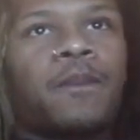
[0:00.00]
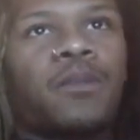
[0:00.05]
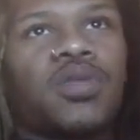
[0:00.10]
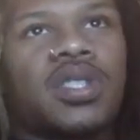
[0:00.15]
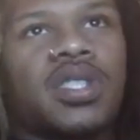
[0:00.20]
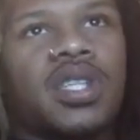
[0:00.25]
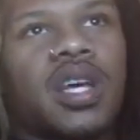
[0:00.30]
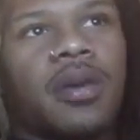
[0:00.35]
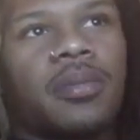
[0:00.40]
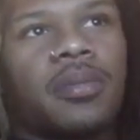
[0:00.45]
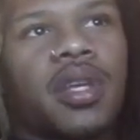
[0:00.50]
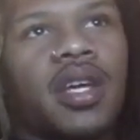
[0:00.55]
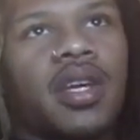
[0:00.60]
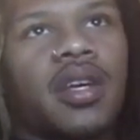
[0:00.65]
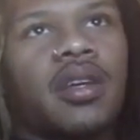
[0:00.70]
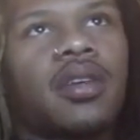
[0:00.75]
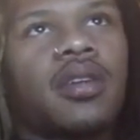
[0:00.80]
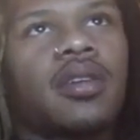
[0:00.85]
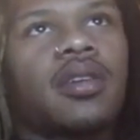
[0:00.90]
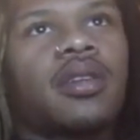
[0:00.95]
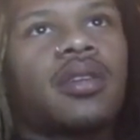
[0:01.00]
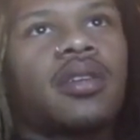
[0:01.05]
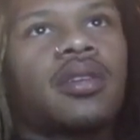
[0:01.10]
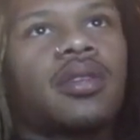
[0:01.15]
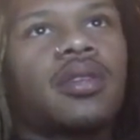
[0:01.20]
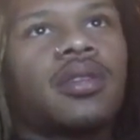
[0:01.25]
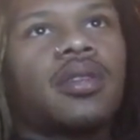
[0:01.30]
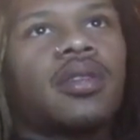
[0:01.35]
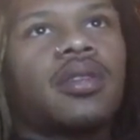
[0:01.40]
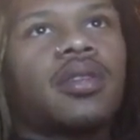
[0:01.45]
What's up, nigga?
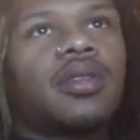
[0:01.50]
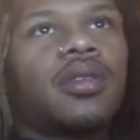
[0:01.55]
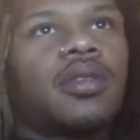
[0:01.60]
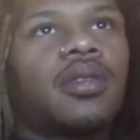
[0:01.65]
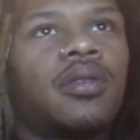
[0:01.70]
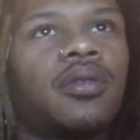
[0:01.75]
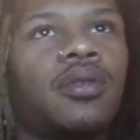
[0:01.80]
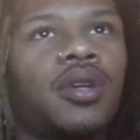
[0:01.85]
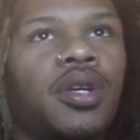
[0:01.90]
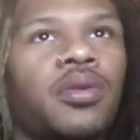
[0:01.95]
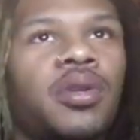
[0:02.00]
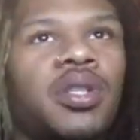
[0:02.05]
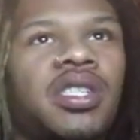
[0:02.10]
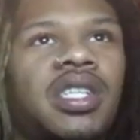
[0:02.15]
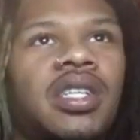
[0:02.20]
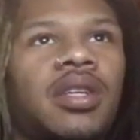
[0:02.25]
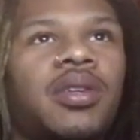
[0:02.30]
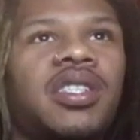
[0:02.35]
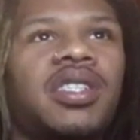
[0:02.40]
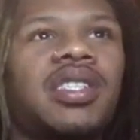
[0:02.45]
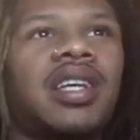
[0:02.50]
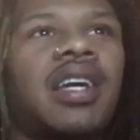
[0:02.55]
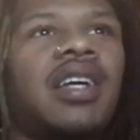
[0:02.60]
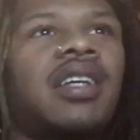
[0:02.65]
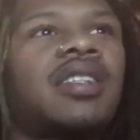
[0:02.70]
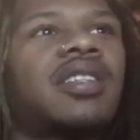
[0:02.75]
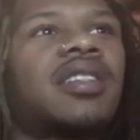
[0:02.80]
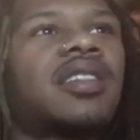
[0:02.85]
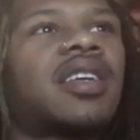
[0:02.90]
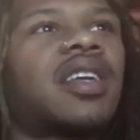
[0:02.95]
What what, what
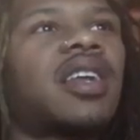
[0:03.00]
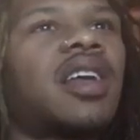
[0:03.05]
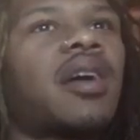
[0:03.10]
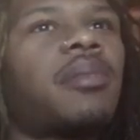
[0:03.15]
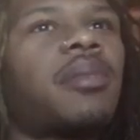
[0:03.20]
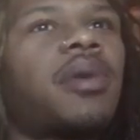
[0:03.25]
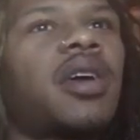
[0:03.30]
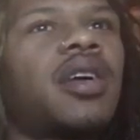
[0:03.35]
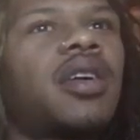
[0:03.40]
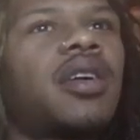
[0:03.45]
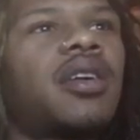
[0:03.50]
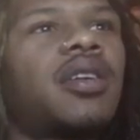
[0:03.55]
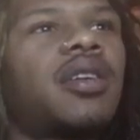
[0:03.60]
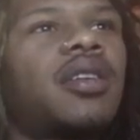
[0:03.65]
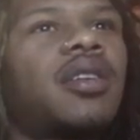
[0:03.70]
changes can I make?